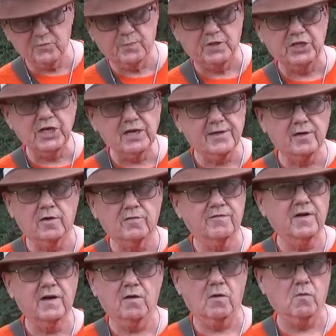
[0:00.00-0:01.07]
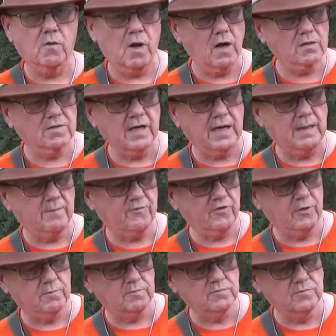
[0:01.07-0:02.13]
particular Ferro Rod came
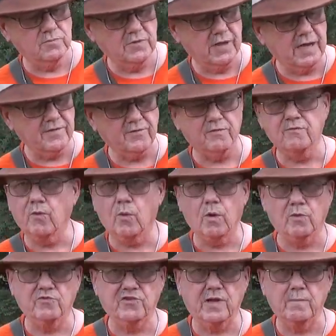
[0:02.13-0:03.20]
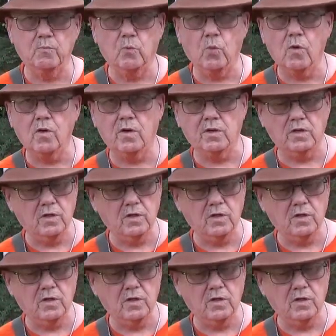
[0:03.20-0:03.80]
from Nathan 4071,